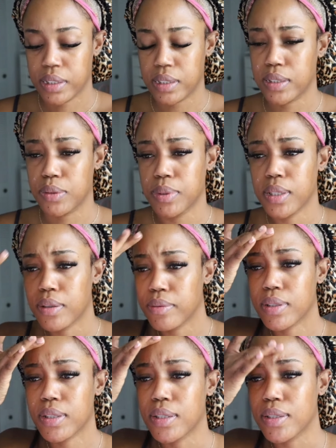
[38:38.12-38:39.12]
So we don't
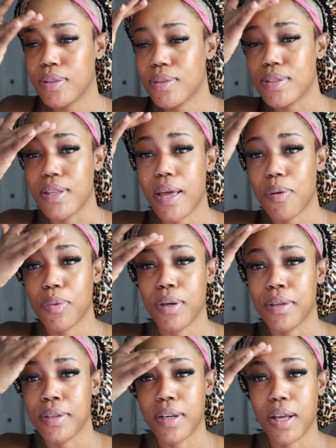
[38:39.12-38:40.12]
really use that
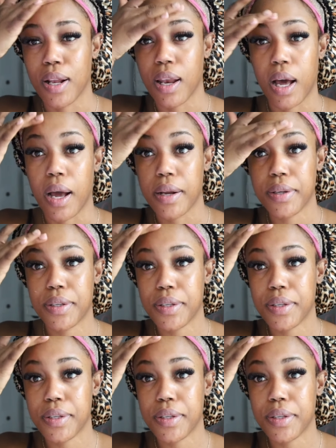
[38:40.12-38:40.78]
one a lot